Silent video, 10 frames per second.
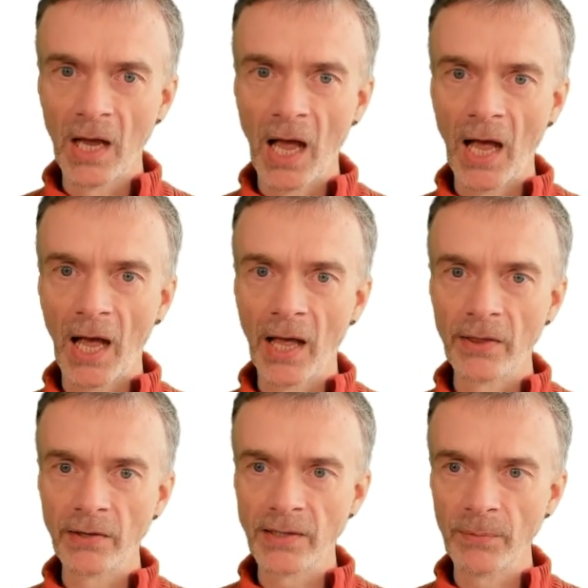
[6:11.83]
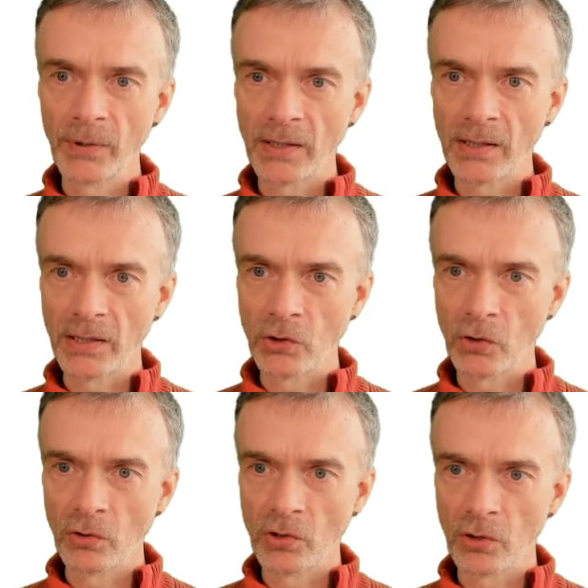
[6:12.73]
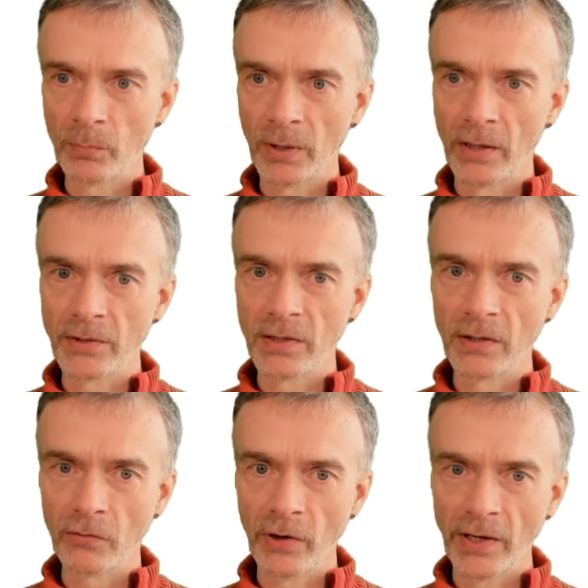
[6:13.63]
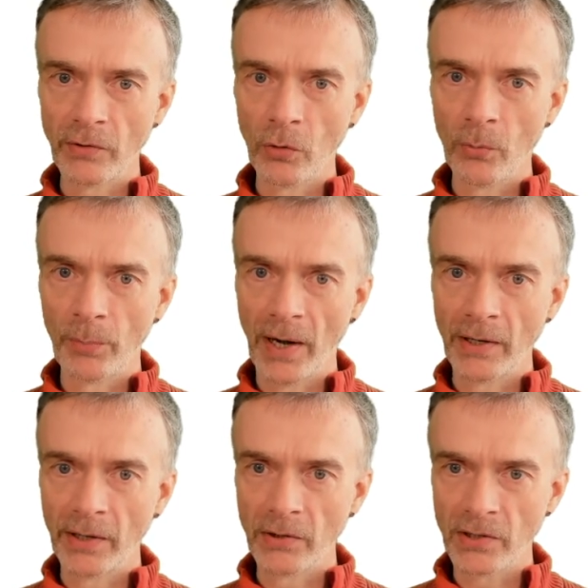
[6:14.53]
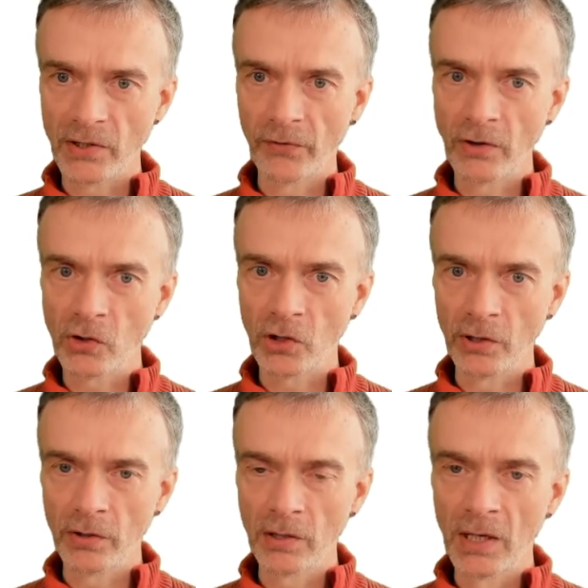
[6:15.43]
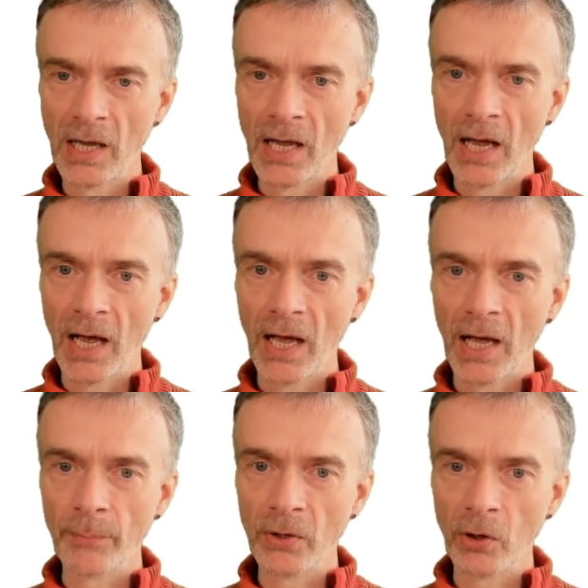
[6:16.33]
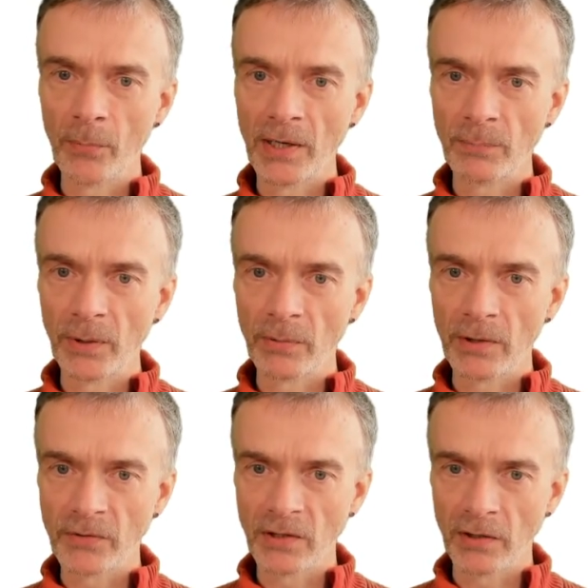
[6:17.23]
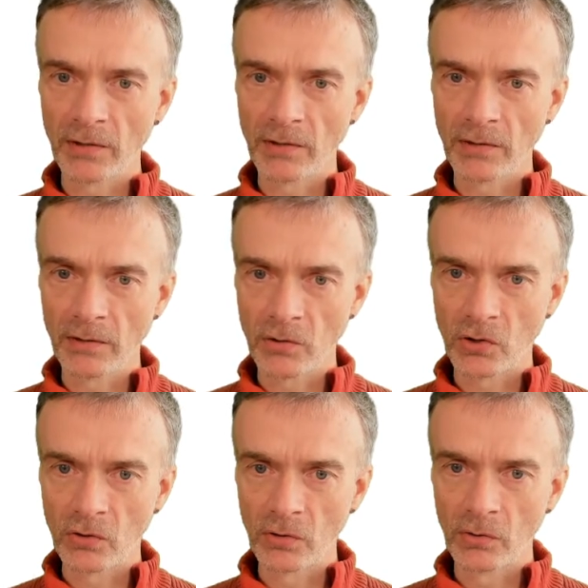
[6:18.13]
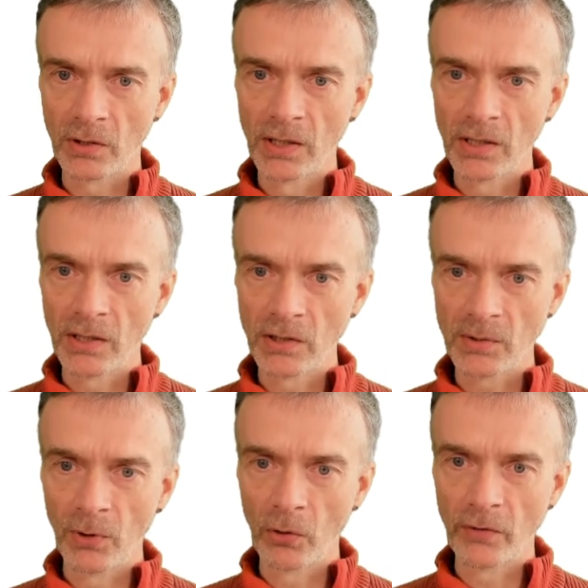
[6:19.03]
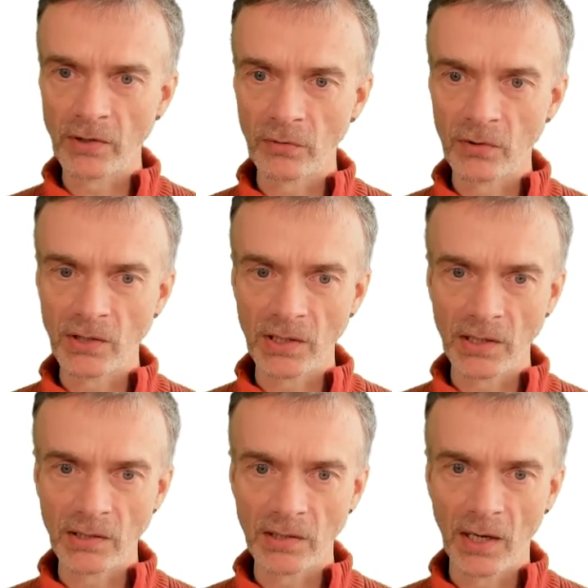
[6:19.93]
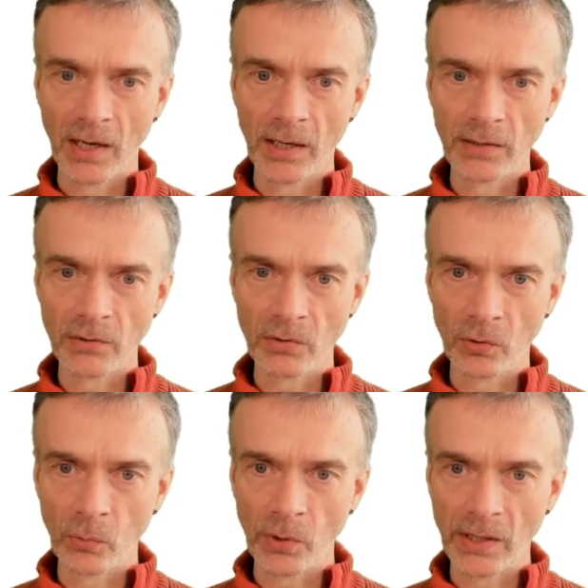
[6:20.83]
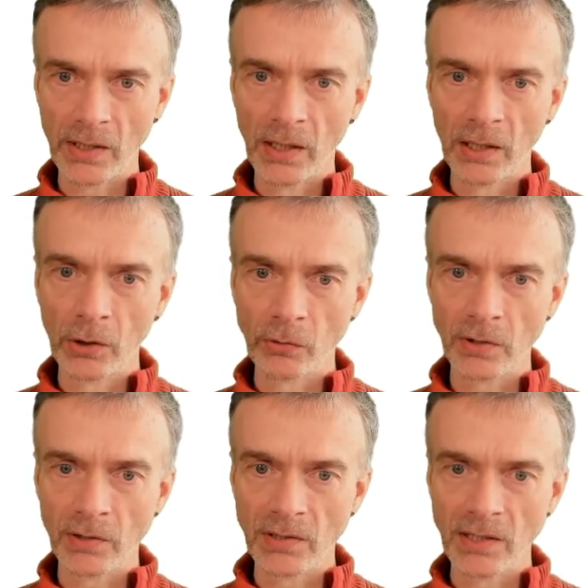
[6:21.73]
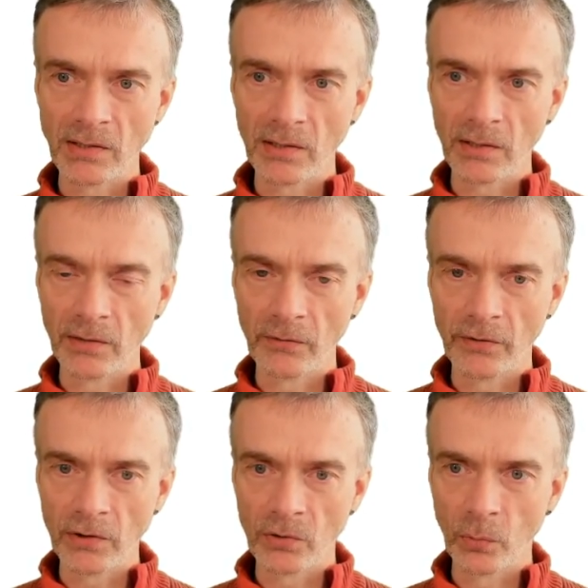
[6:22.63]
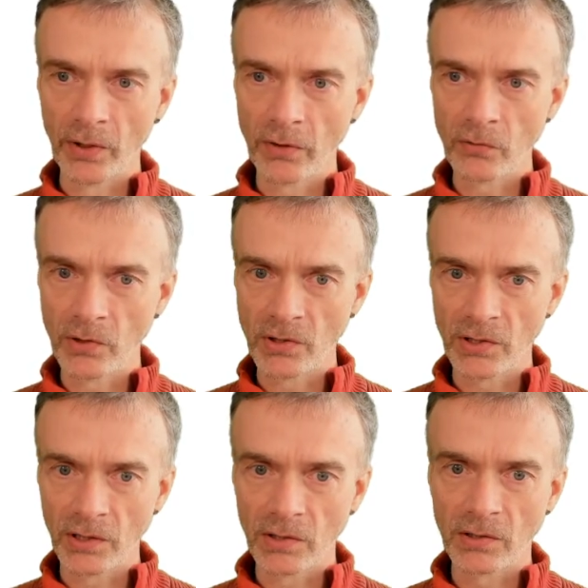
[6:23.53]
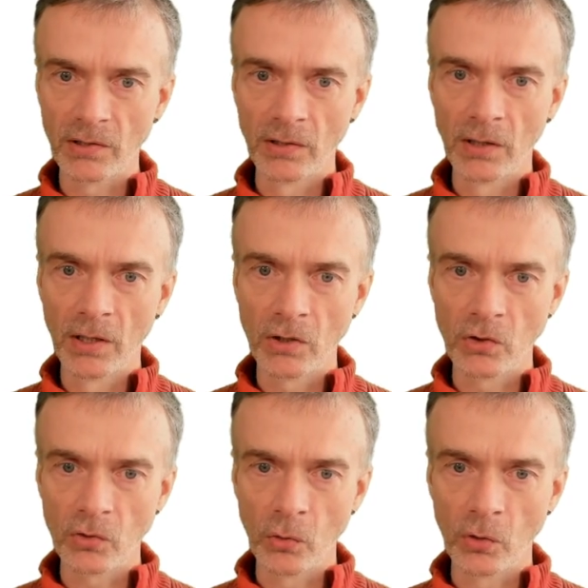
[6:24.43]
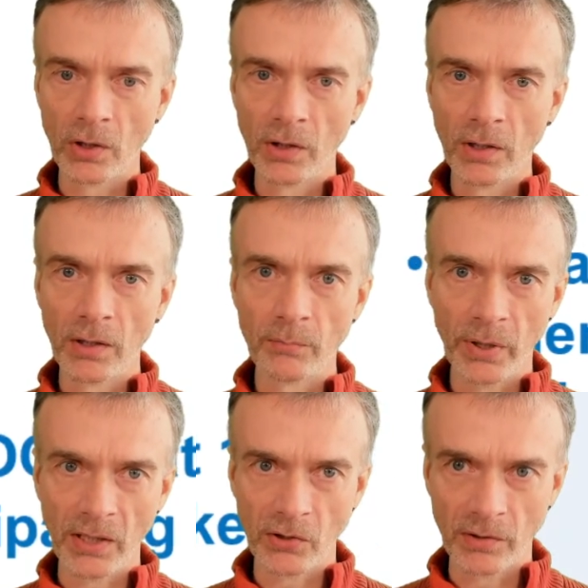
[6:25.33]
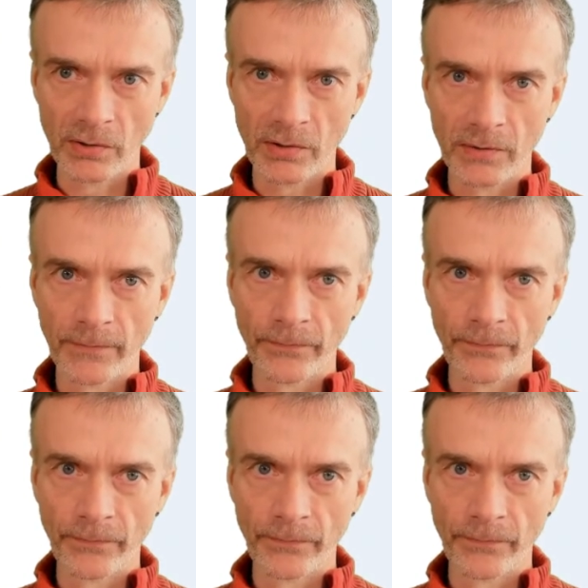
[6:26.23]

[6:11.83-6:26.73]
They're typically due to blood-retinal barrier dysfunction, but not many people have studied it in stroke and small vessel disease, and so we looked at the data in the first 106 stroke patients.